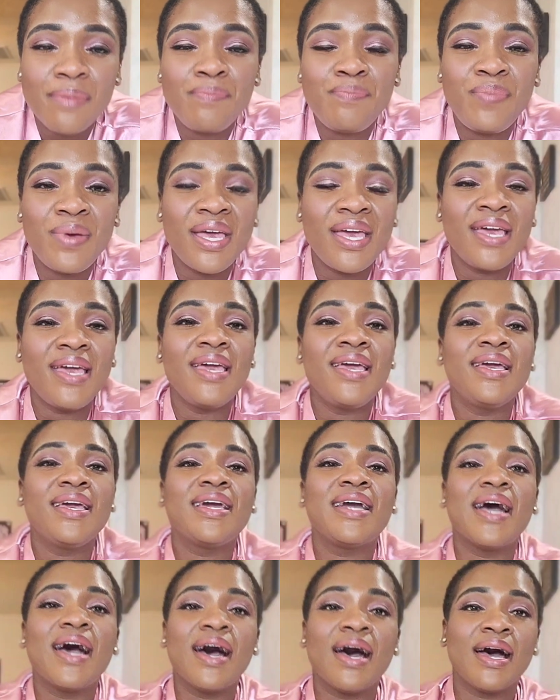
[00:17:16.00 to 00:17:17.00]
Be
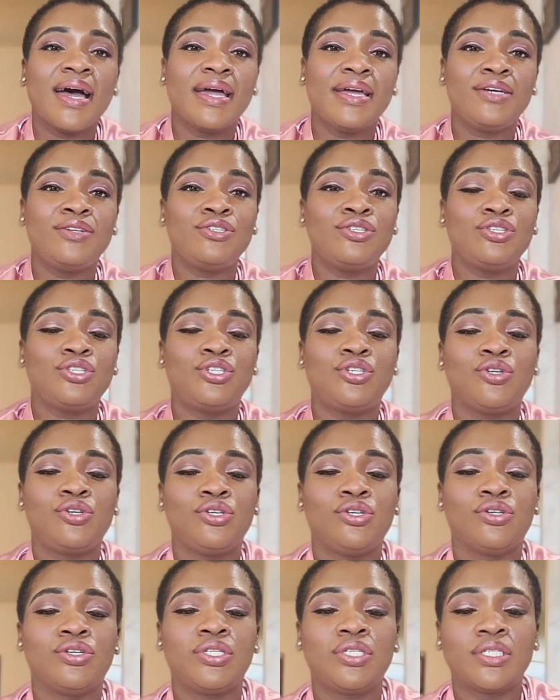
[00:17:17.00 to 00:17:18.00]
kind to
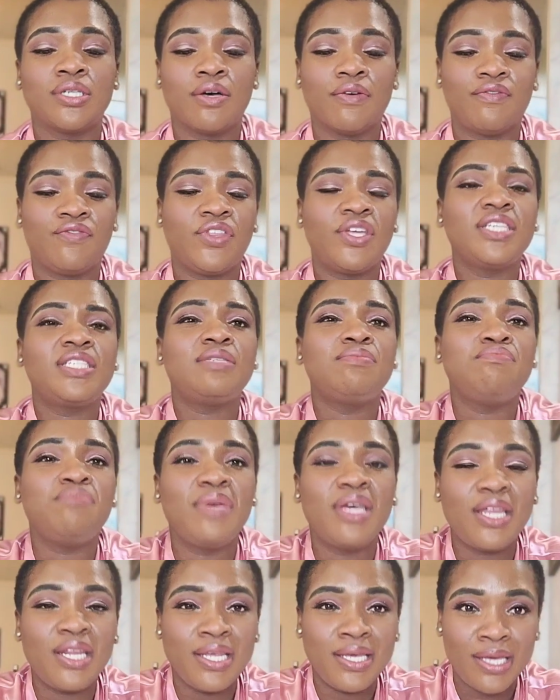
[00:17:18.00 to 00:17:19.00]
yourself. This
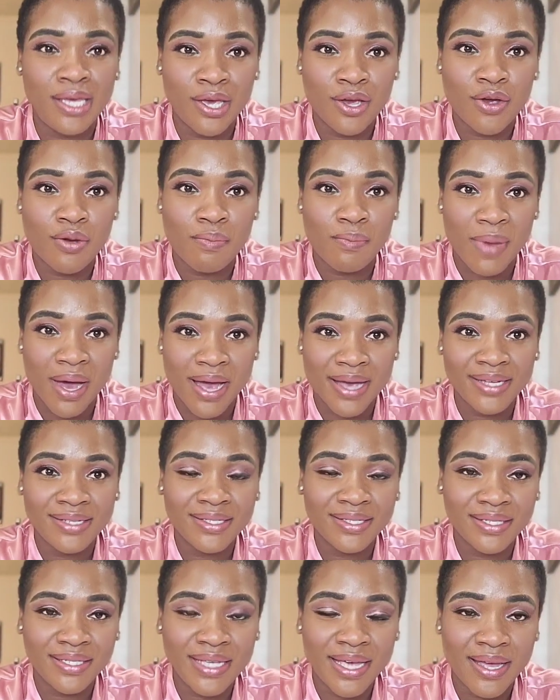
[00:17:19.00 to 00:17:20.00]
mid-year
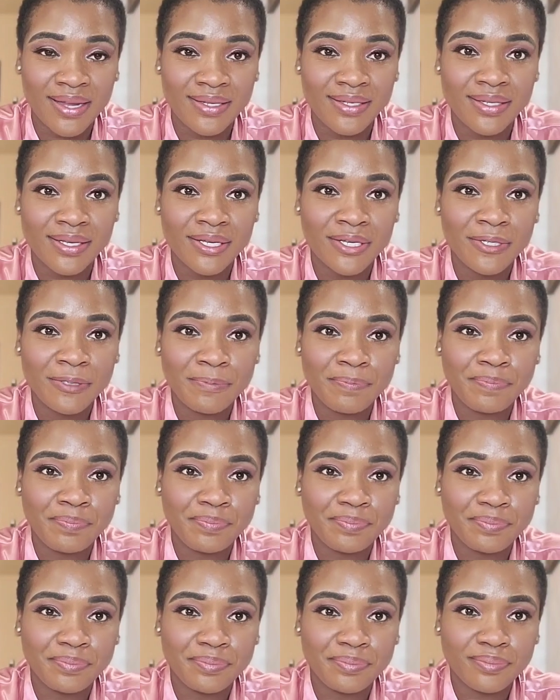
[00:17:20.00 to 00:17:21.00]
mindset,
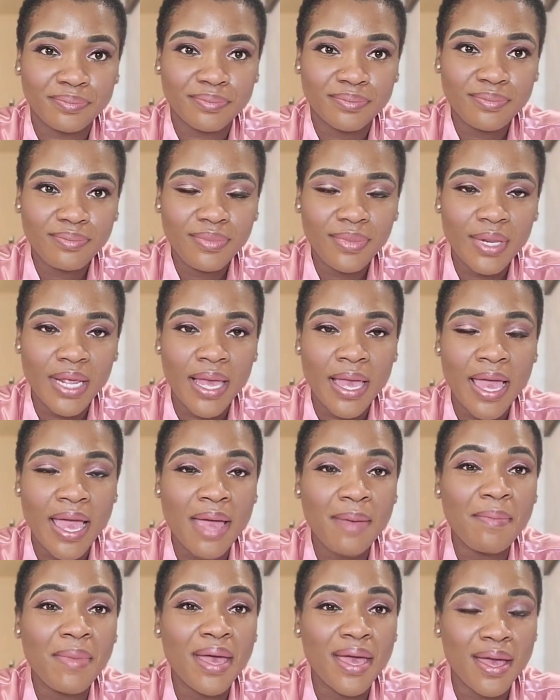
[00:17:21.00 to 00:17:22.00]

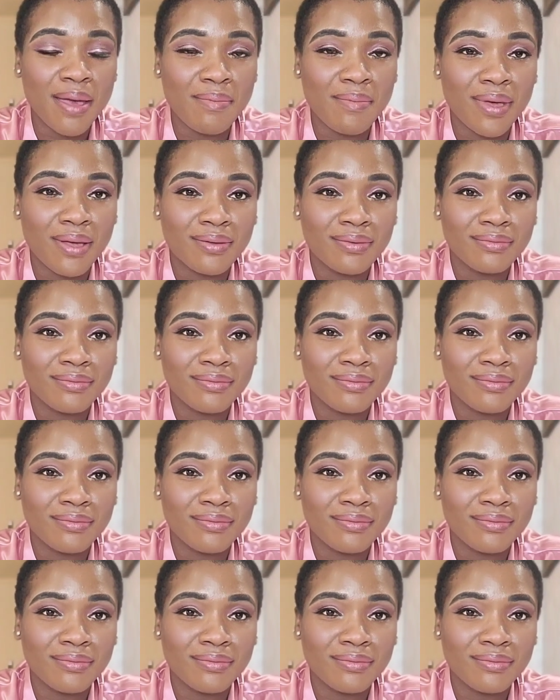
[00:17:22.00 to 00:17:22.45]
M M,